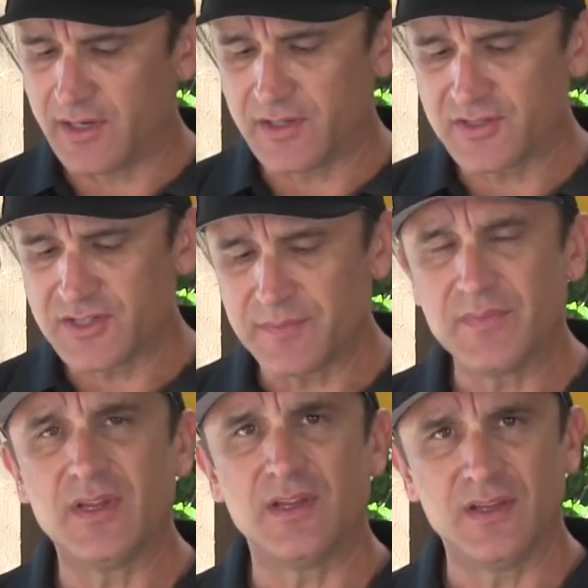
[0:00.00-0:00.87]
onions
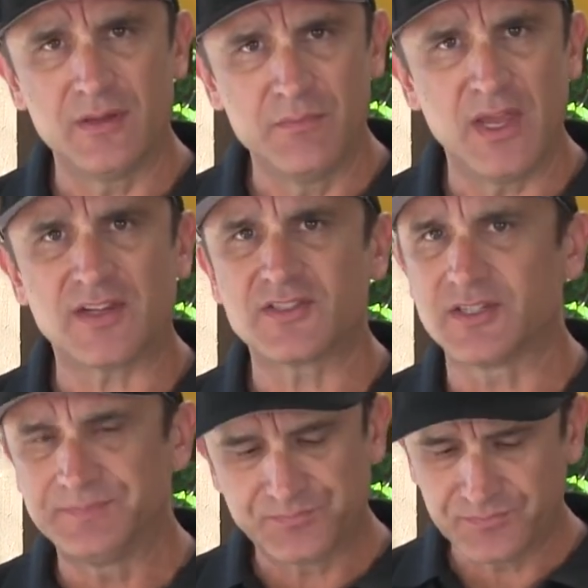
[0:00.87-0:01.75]
in the
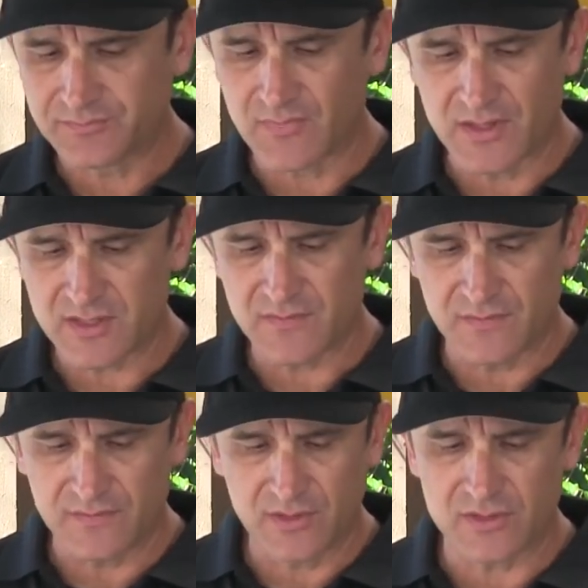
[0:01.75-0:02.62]
mix, it just
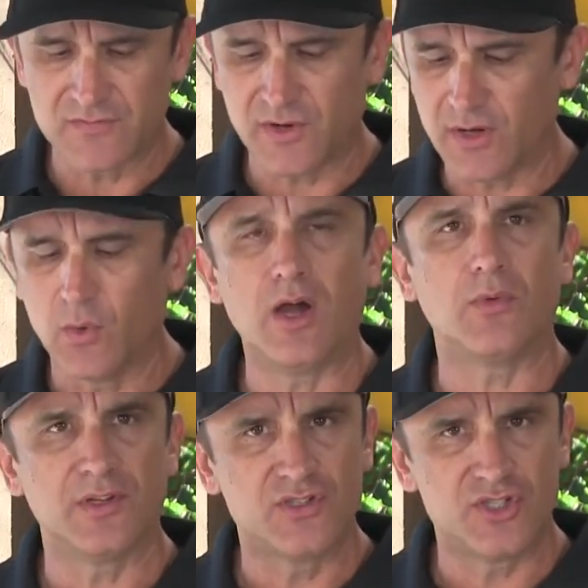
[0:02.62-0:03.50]
goes very
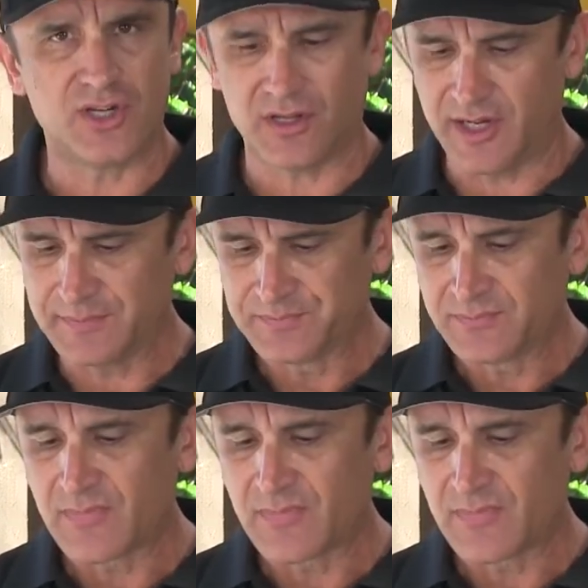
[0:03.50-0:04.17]
well with chili.